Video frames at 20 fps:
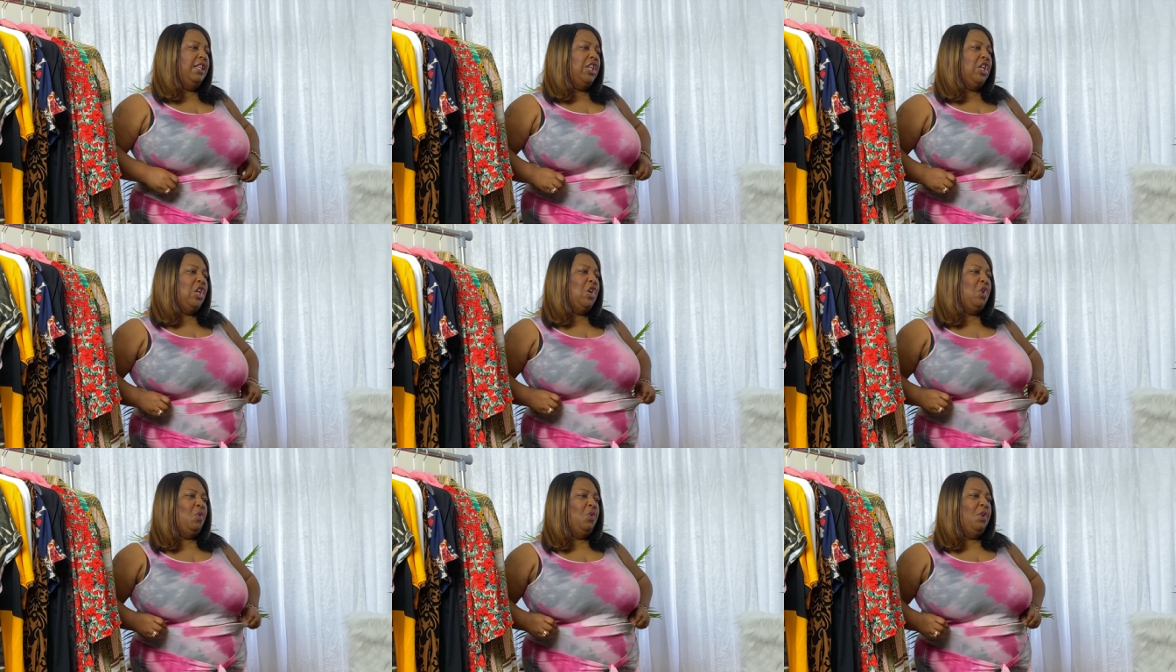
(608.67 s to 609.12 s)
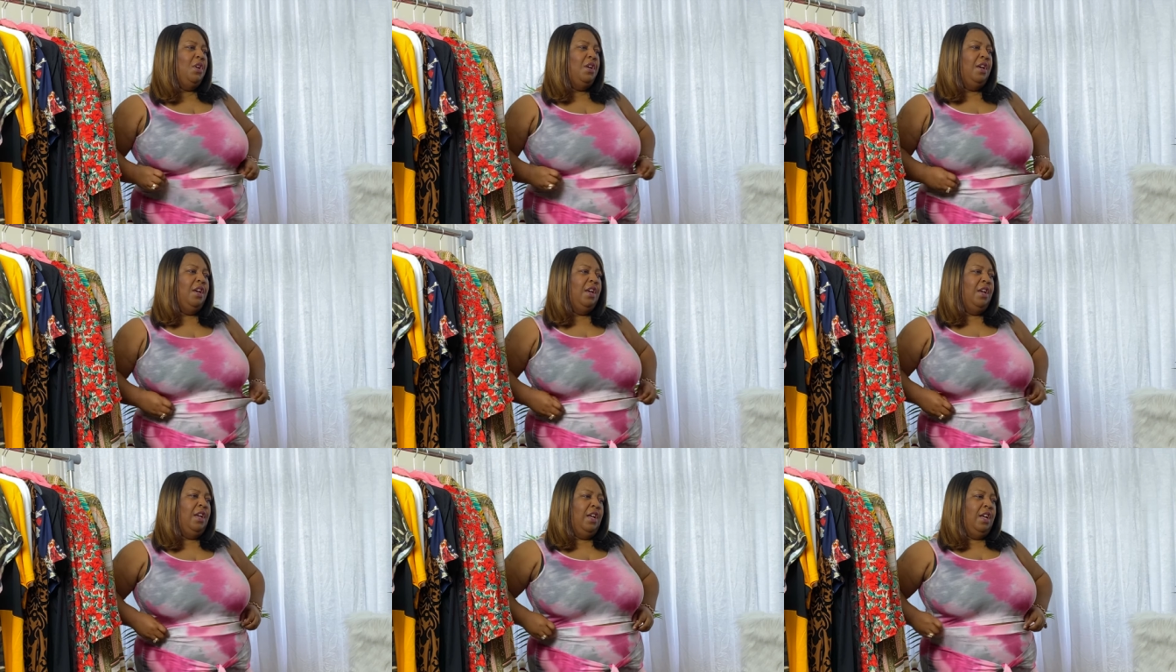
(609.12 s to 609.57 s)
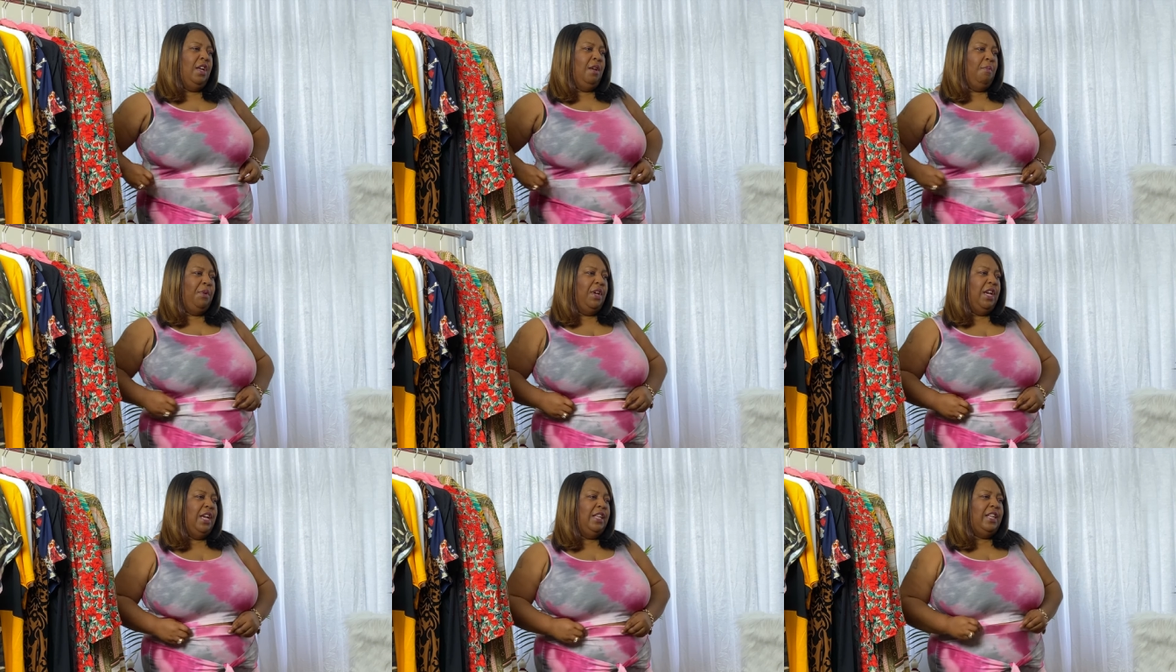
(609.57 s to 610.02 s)
cute.
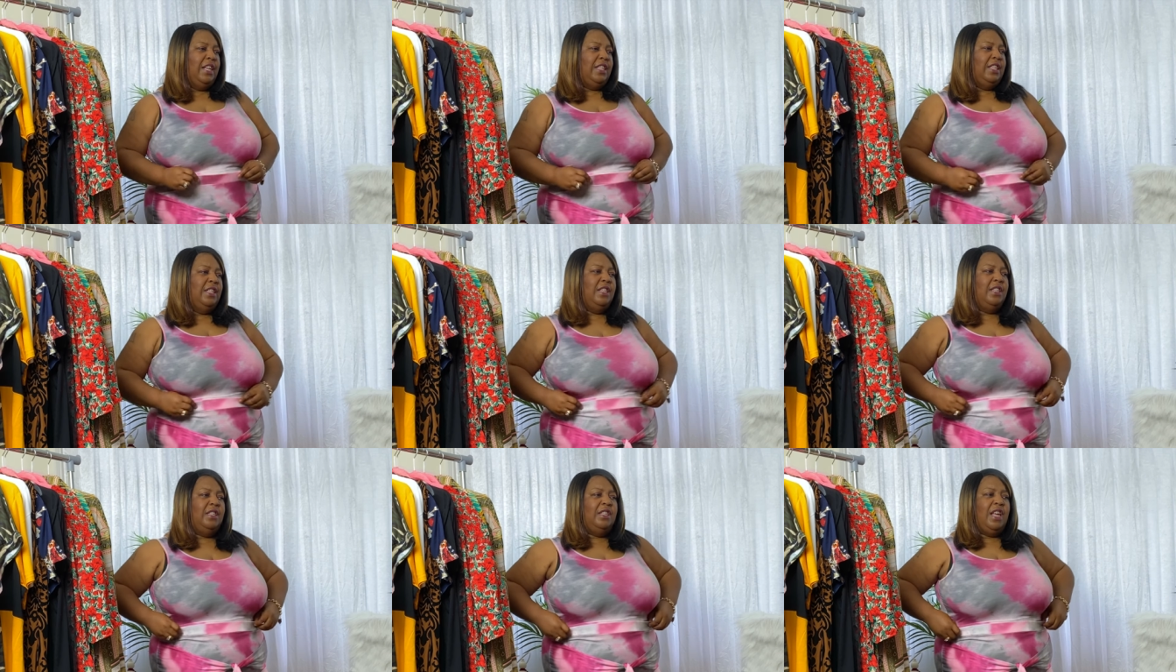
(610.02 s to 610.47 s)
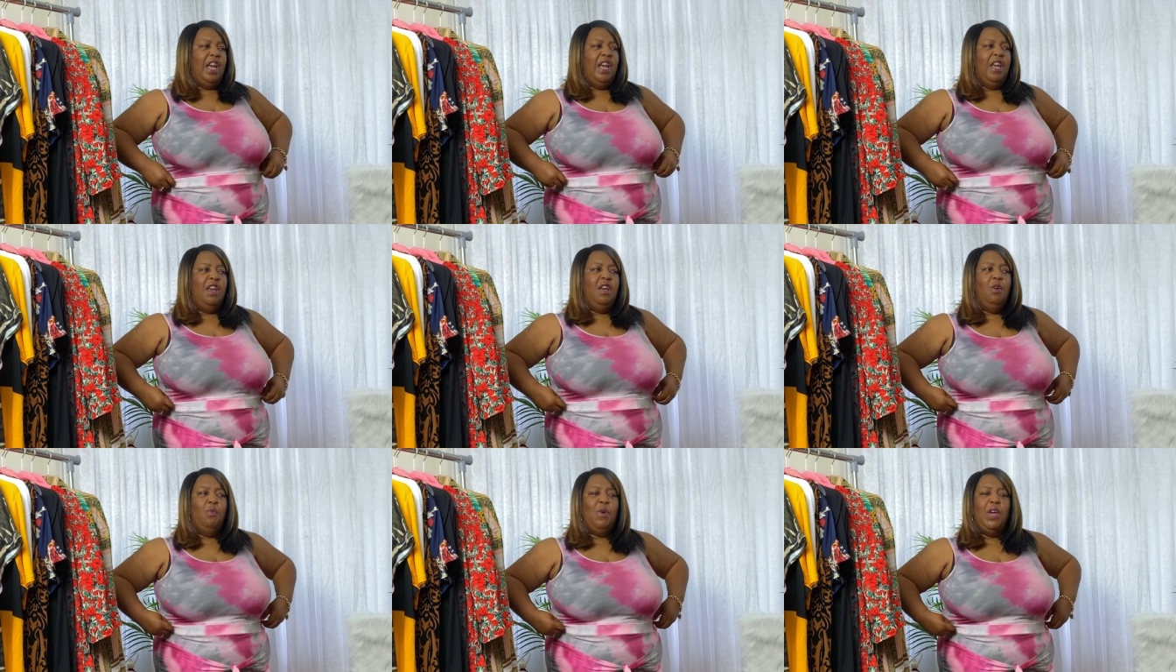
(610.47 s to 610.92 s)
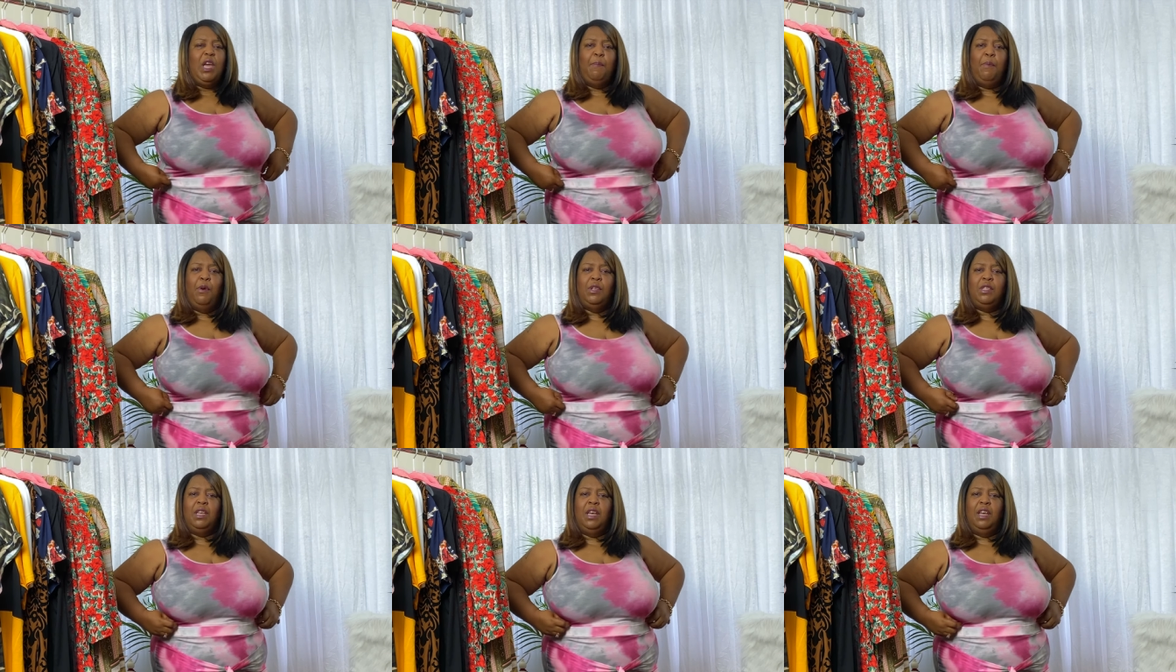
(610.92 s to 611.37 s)
But it doesn't stay where you put